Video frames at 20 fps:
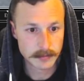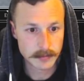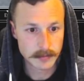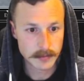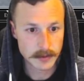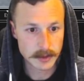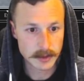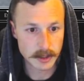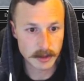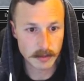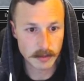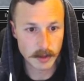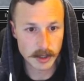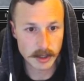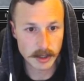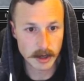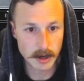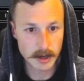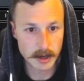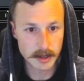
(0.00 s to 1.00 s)
Turn 1
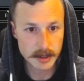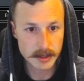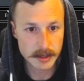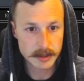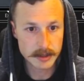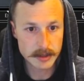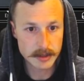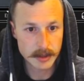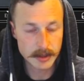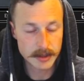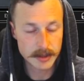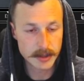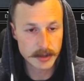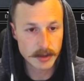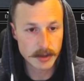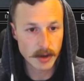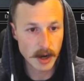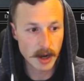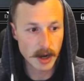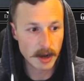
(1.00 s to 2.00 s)
Garden, turn 2
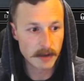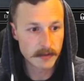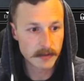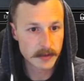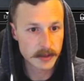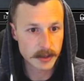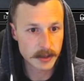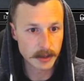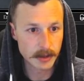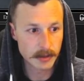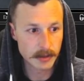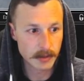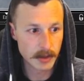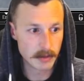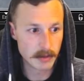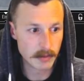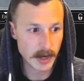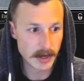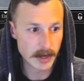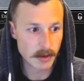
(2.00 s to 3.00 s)
Groff, turn 3
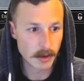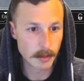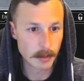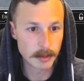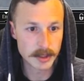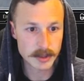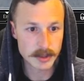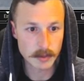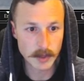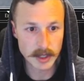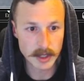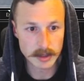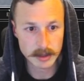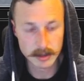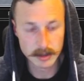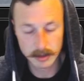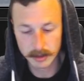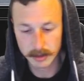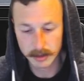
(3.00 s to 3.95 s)
Rancor plus weather.